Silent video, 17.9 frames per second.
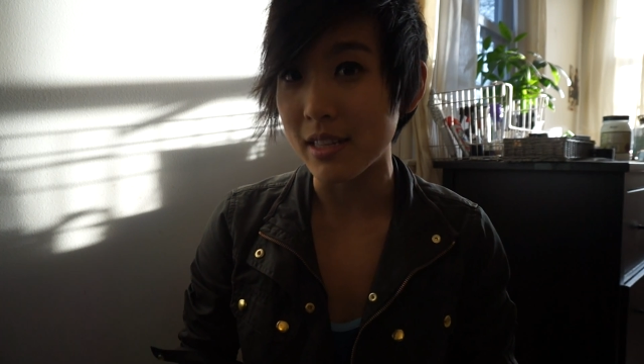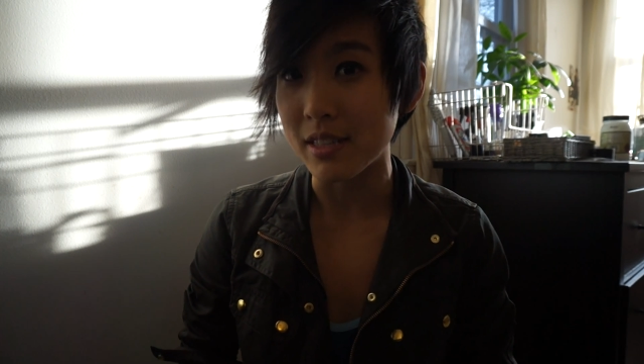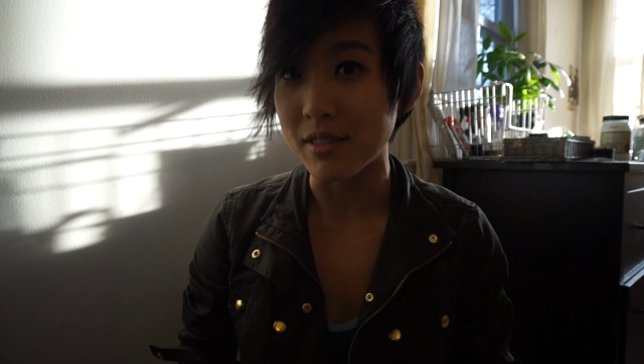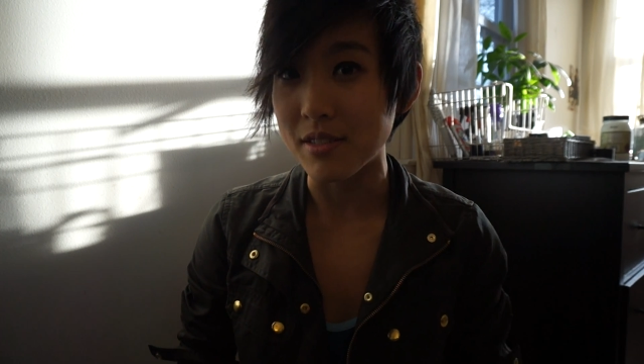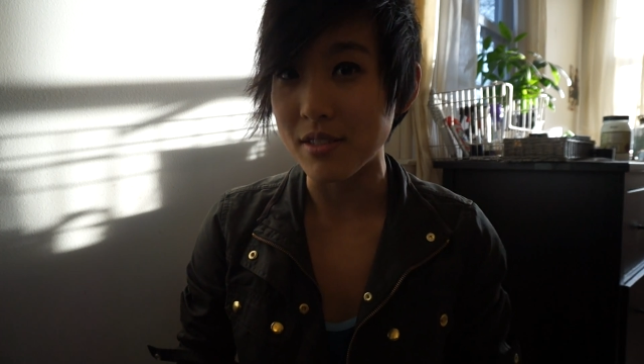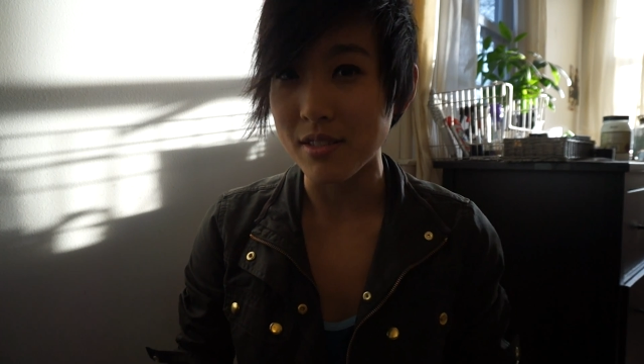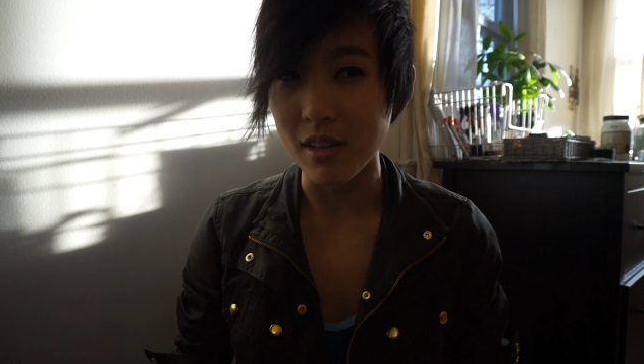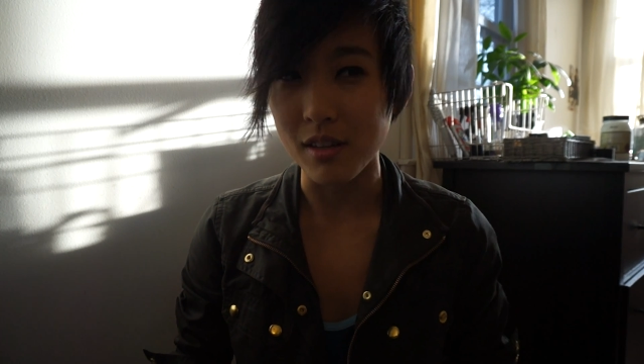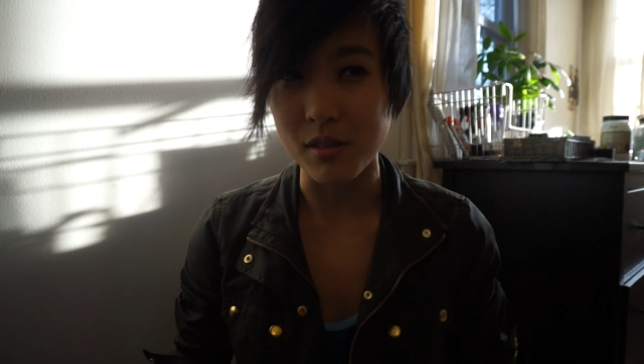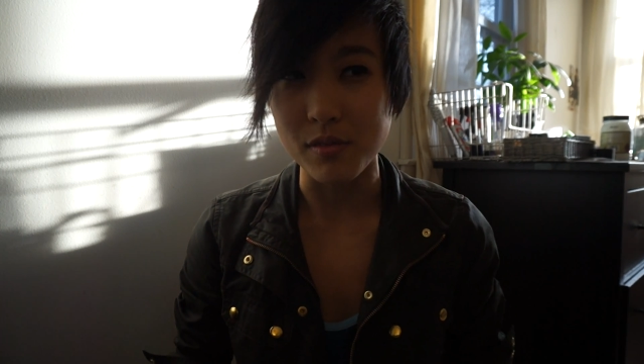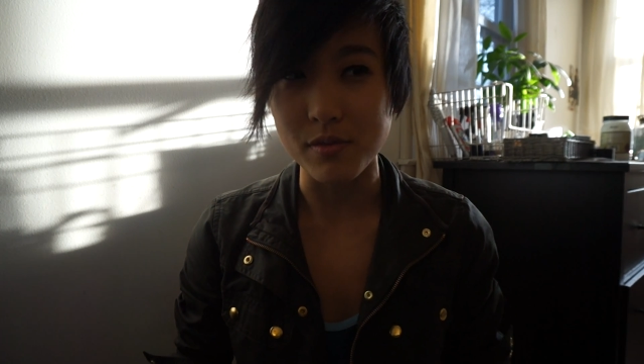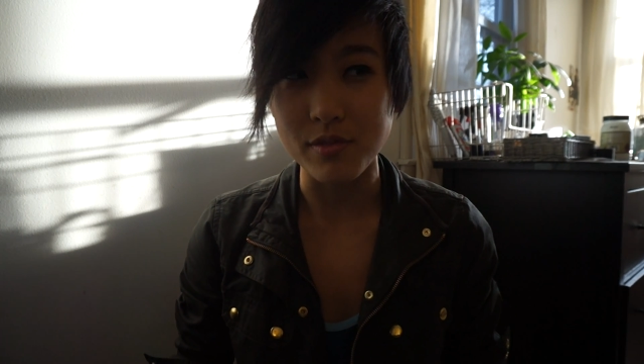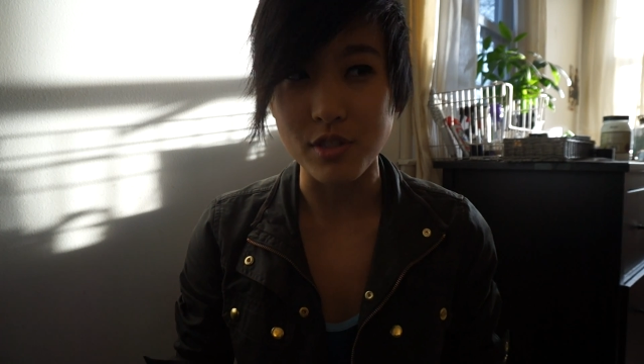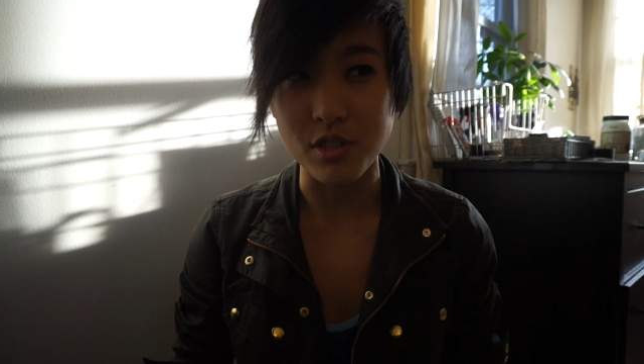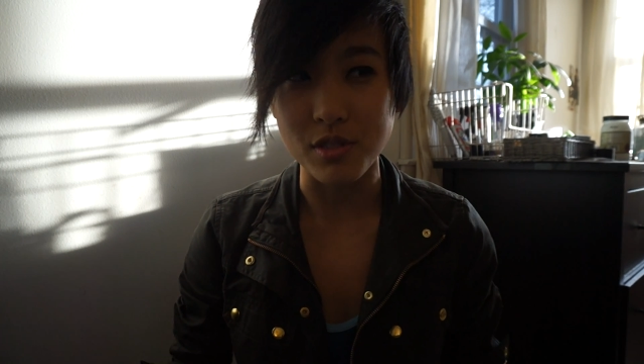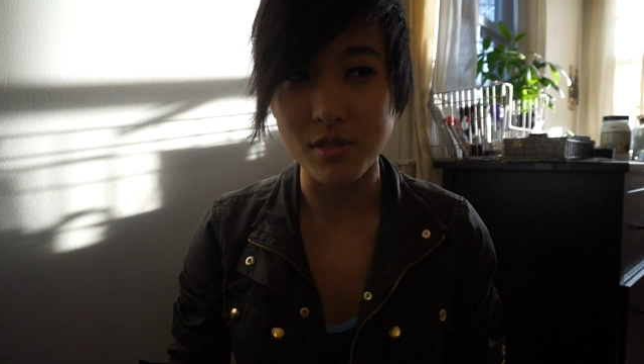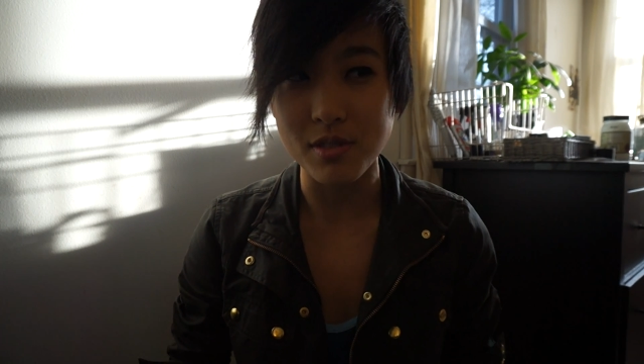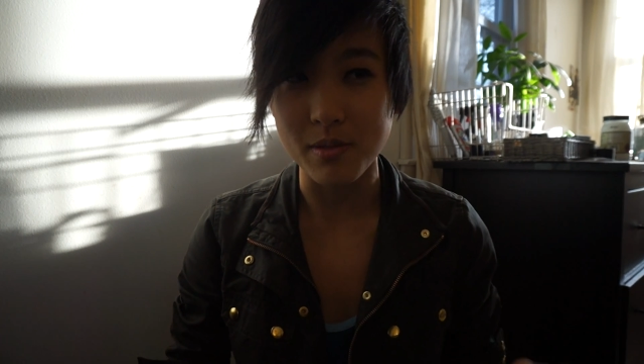instead of
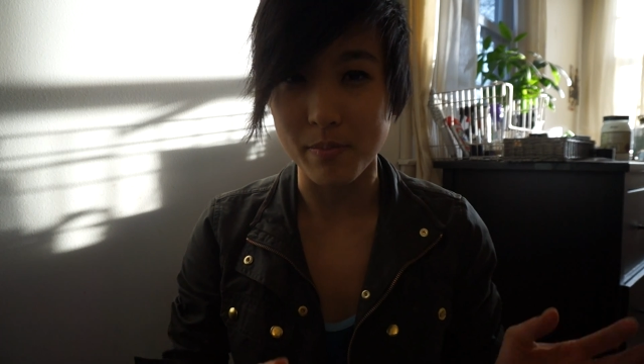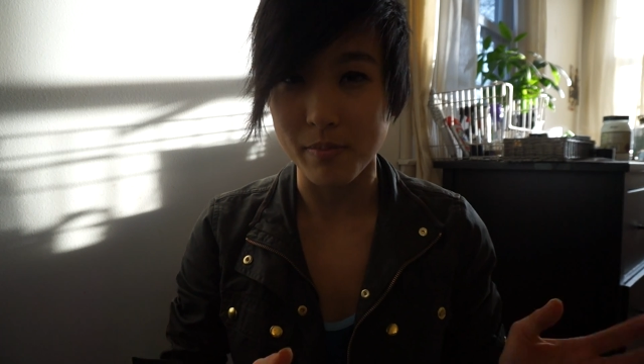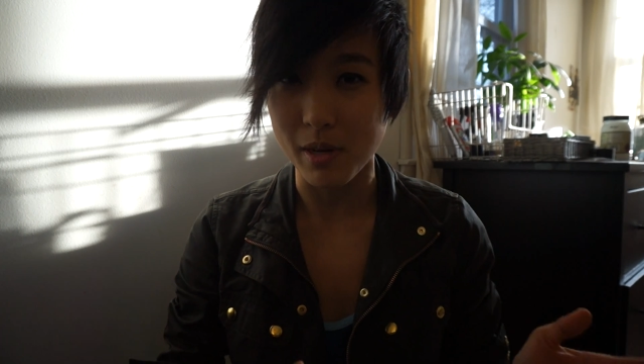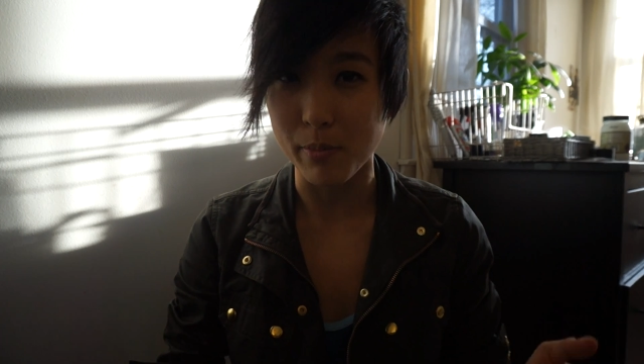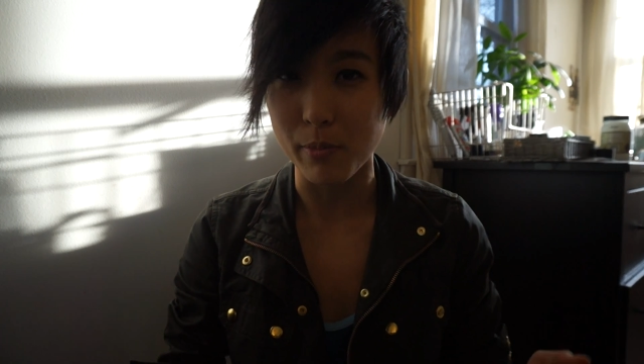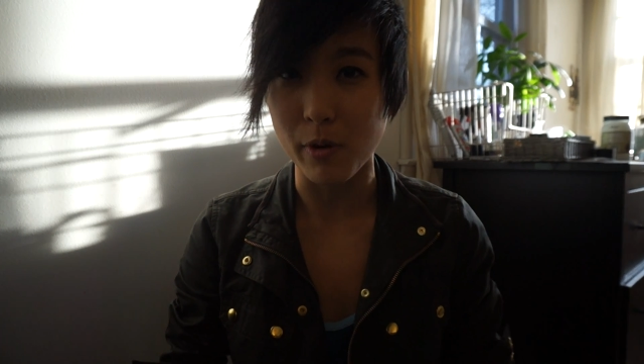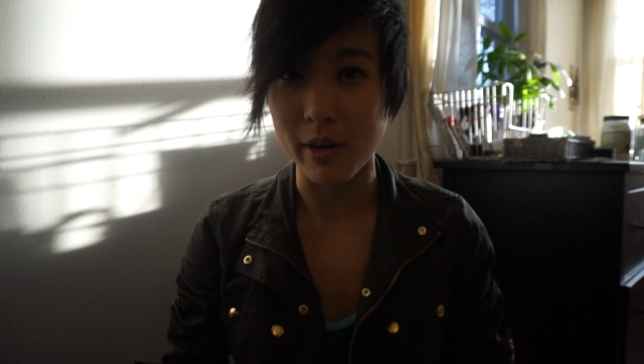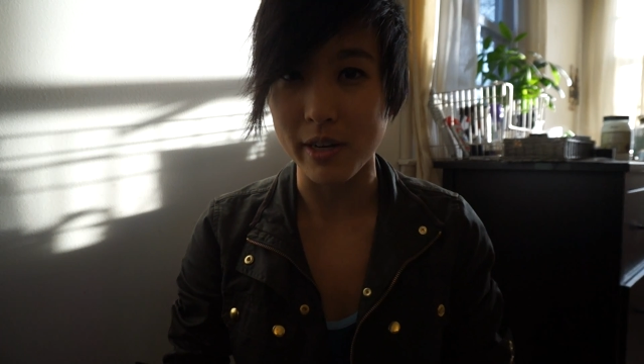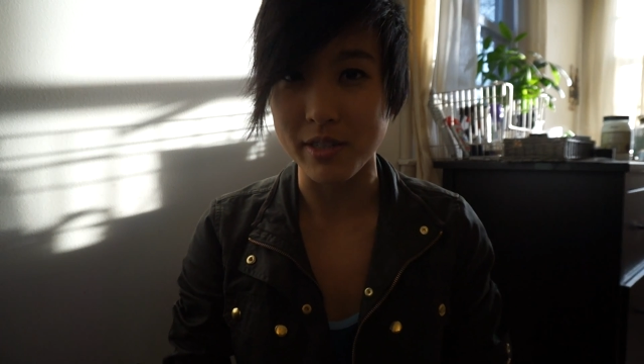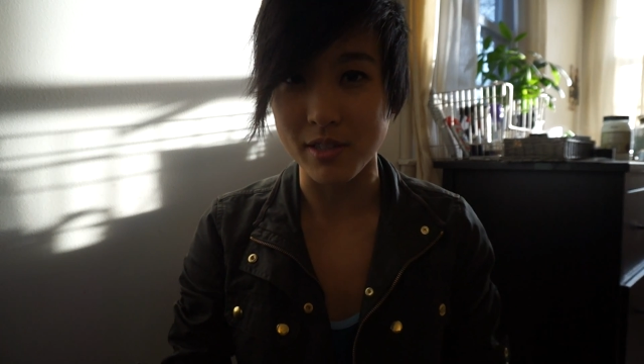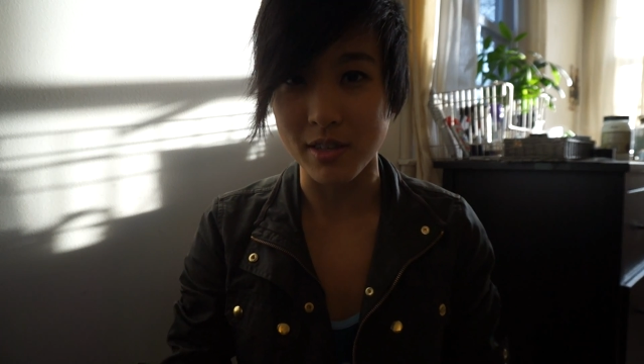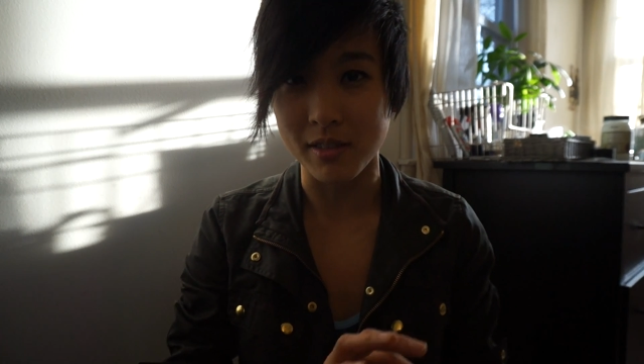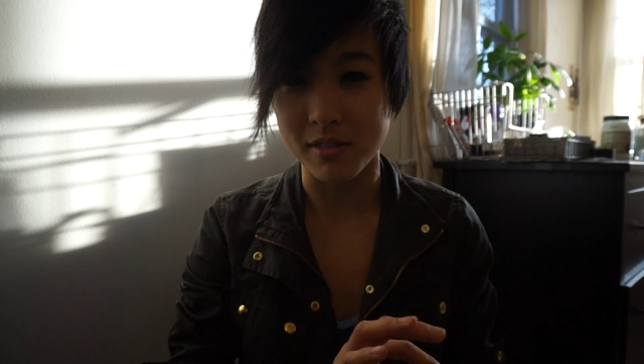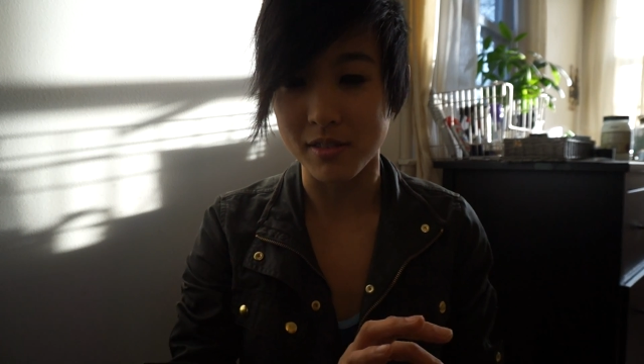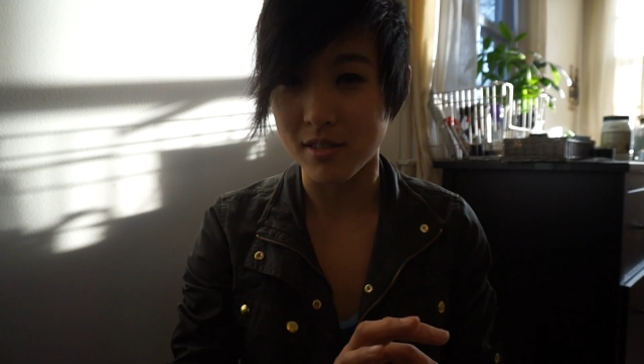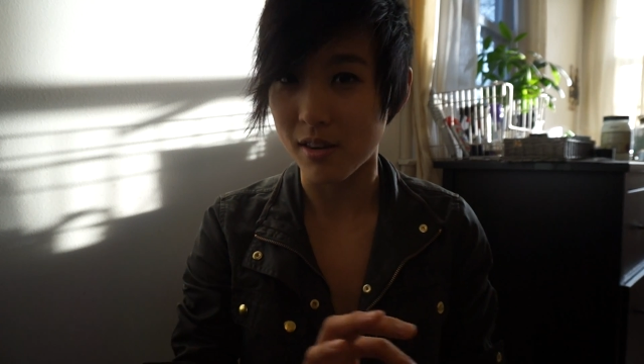just memorizing the